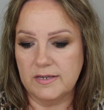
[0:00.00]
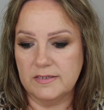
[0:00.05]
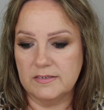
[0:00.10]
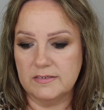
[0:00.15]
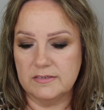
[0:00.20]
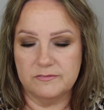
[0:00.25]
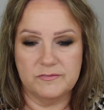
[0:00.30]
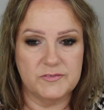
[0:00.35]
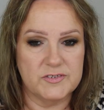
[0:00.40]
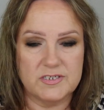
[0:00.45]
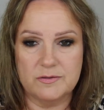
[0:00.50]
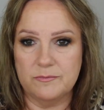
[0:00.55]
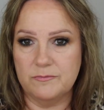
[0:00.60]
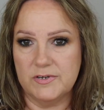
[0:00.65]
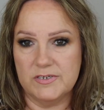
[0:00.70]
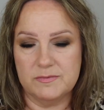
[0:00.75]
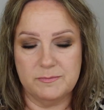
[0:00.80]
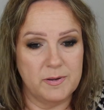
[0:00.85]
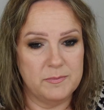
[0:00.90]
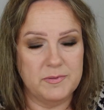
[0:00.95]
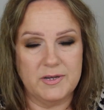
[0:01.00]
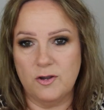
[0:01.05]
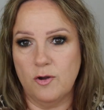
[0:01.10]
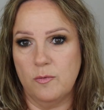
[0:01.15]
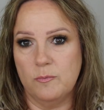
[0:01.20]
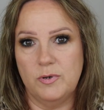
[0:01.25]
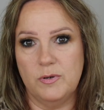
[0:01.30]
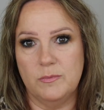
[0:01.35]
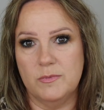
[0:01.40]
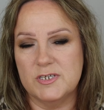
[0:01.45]
It for some reason, maybe it
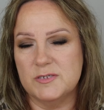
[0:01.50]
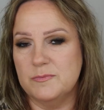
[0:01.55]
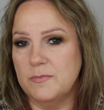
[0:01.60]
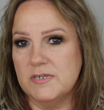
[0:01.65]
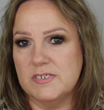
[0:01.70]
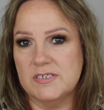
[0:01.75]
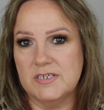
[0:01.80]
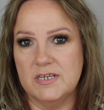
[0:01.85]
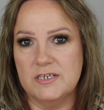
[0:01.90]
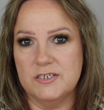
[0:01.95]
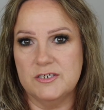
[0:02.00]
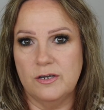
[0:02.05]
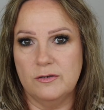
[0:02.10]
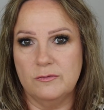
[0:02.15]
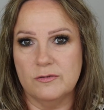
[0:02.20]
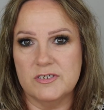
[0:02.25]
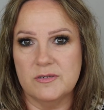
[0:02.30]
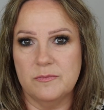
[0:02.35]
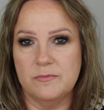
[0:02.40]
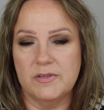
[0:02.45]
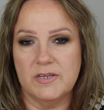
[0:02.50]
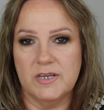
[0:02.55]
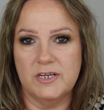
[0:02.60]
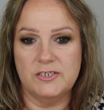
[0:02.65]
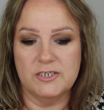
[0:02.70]
complements my skin tone or something.